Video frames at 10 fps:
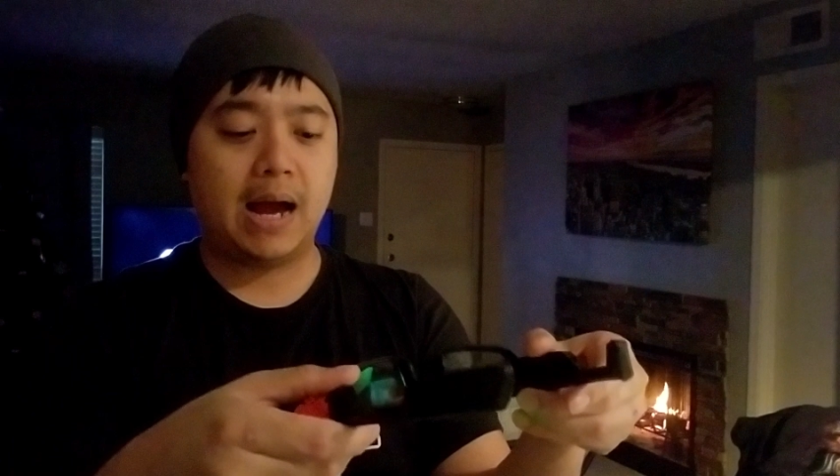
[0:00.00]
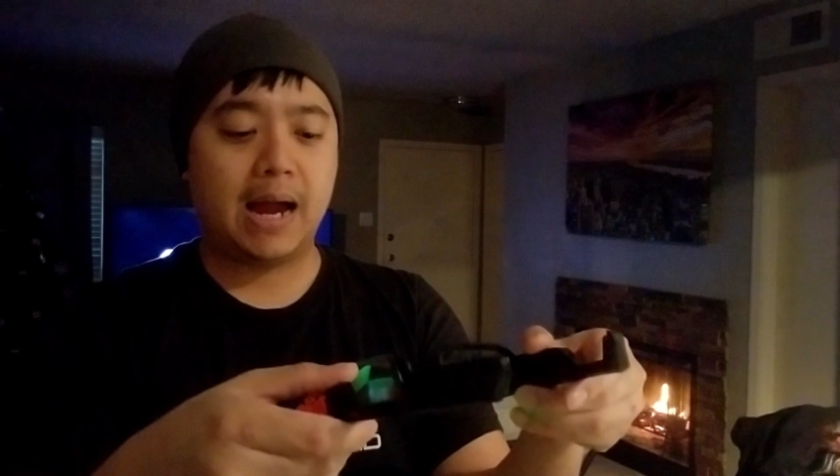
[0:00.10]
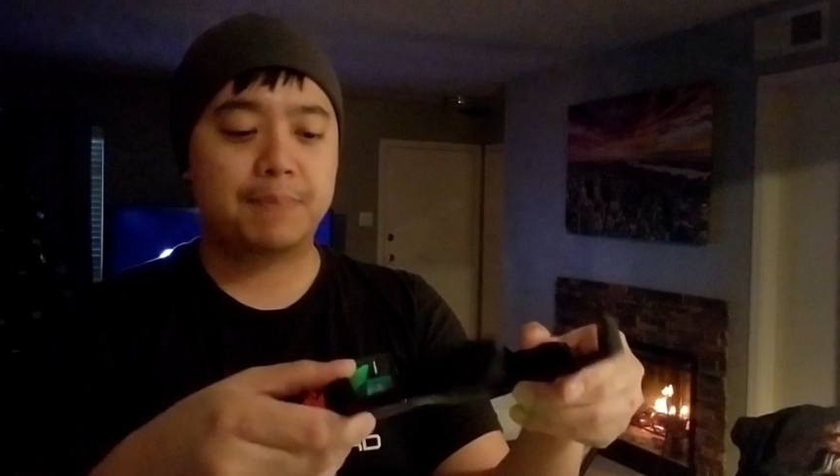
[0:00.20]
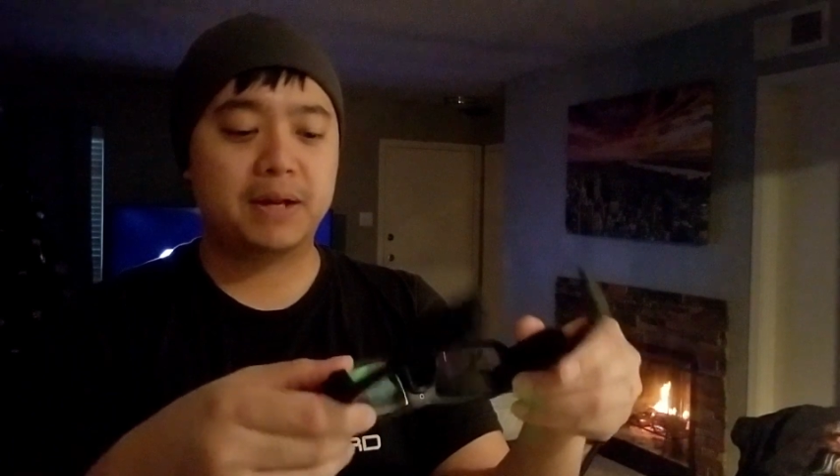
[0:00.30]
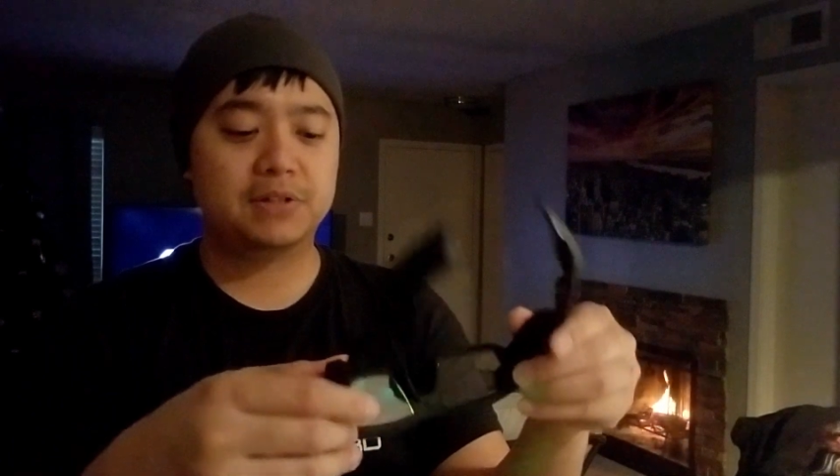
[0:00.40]

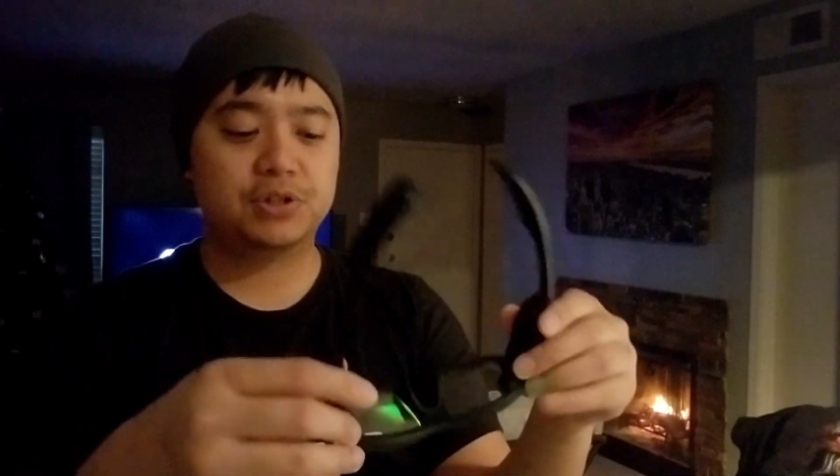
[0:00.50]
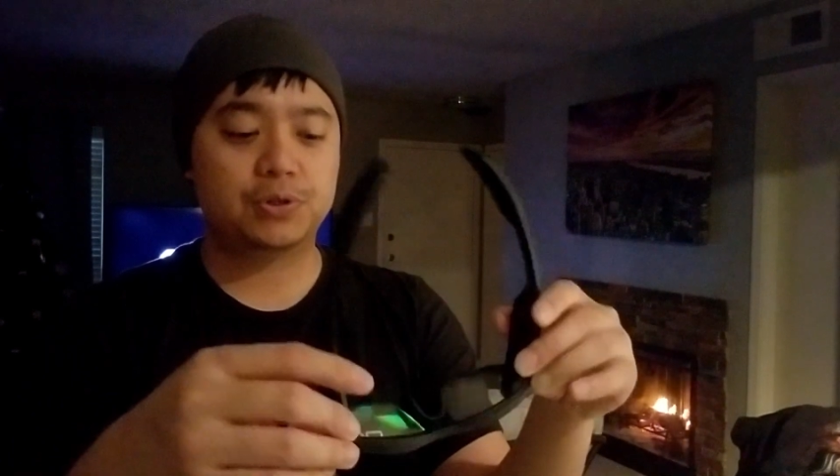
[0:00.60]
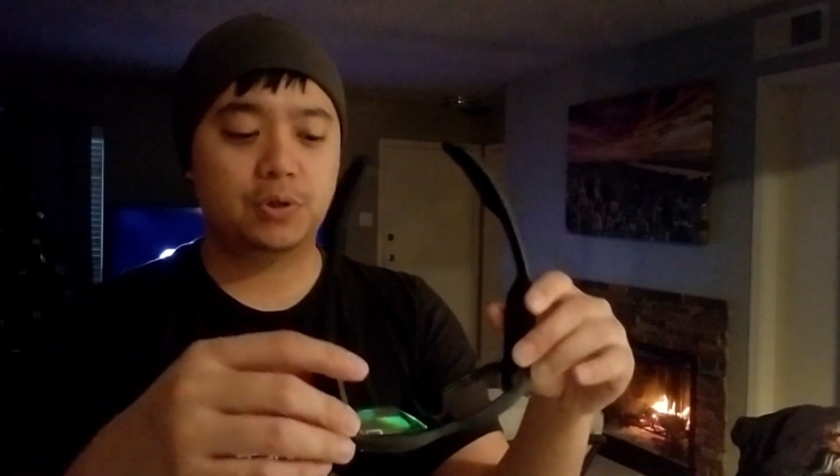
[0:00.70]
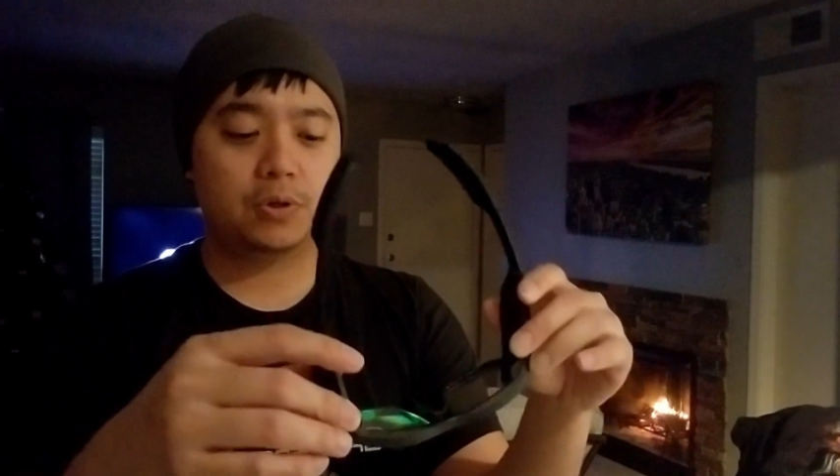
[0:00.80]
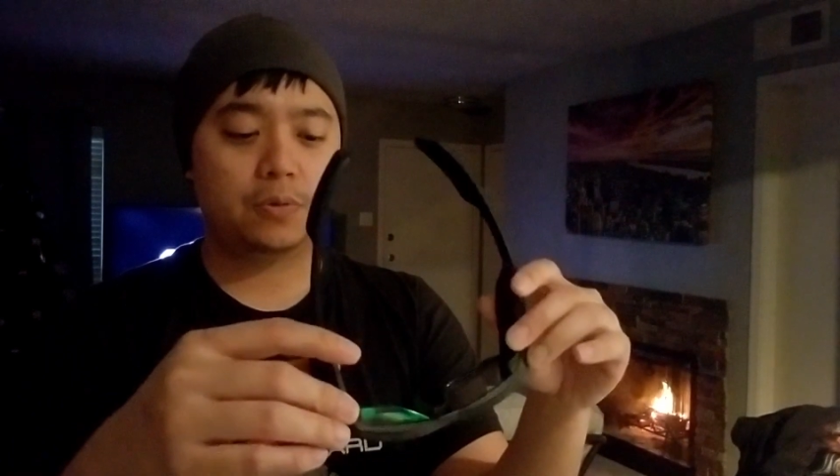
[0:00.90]
I'm not
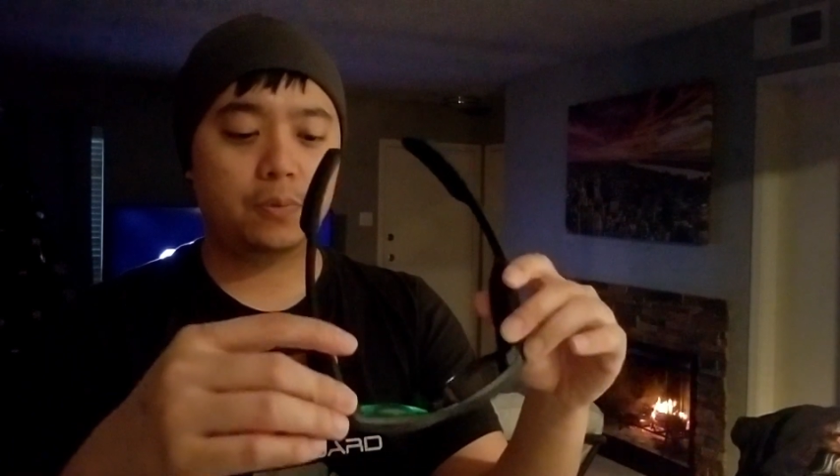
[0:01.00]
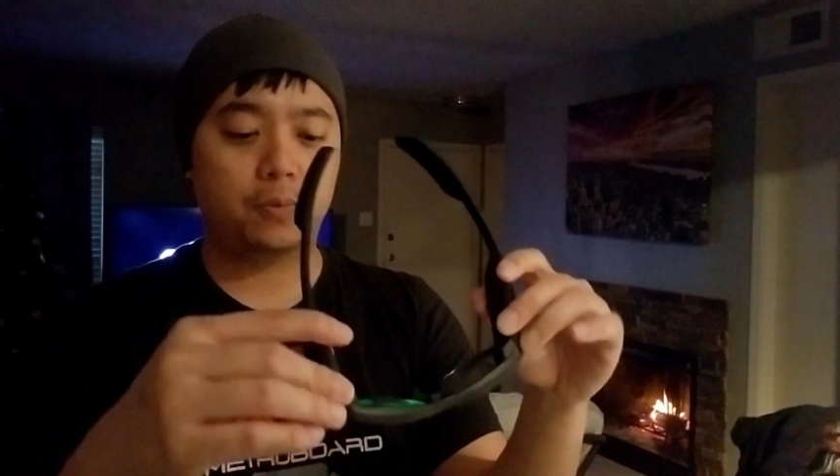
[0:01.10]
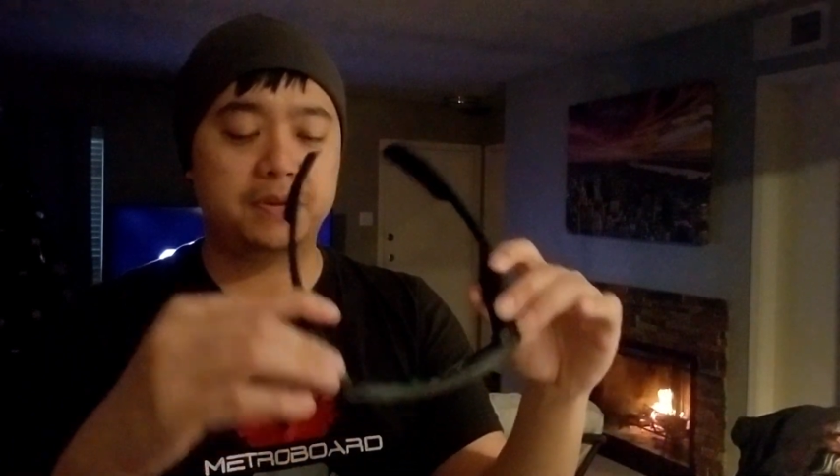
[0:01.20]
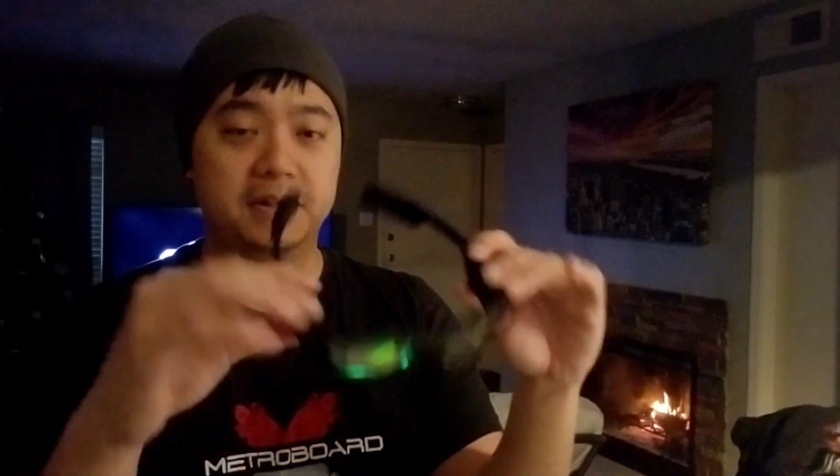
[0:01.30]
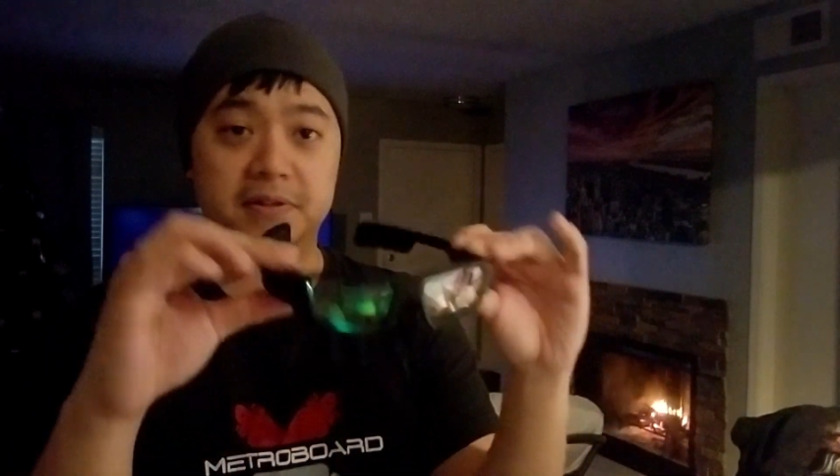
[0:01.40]
sure what the